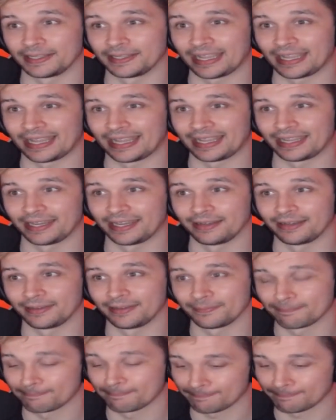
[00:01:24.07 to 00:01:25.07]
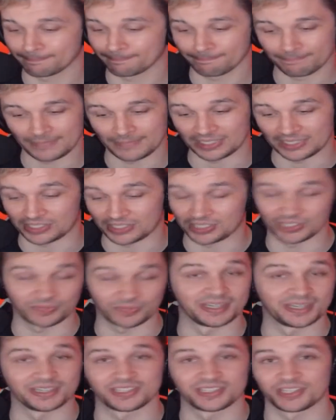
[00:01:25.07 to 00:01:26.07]
And it's just
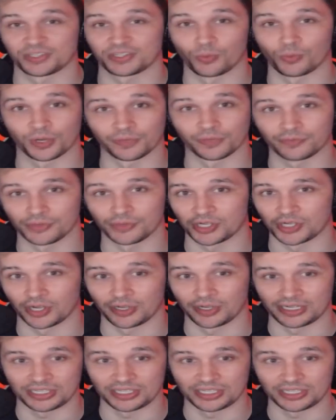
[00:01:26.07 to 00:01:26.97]
been such a wonderful journey.